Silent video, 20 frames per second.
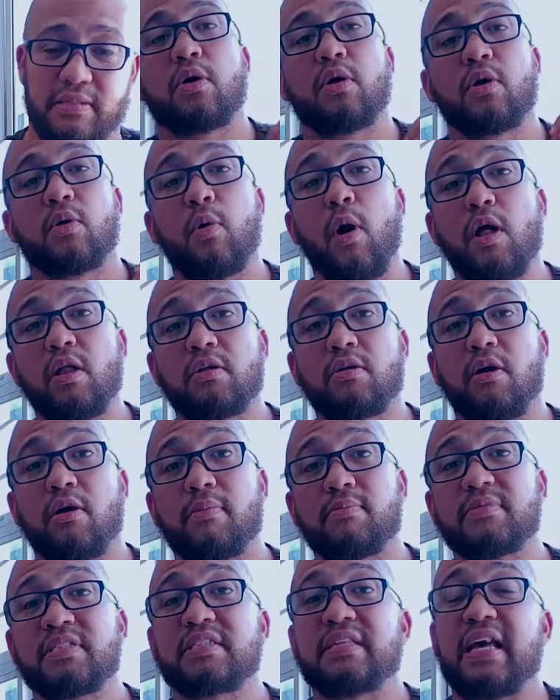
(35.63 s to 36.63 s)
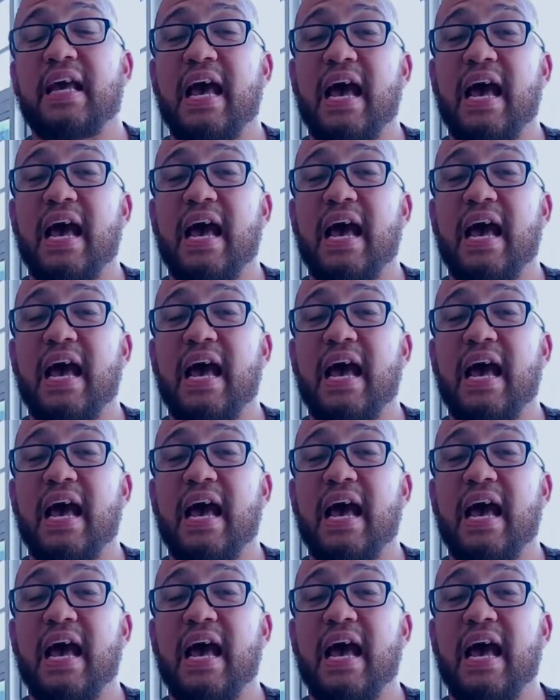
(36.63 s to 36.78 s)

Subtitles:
Qualcomm's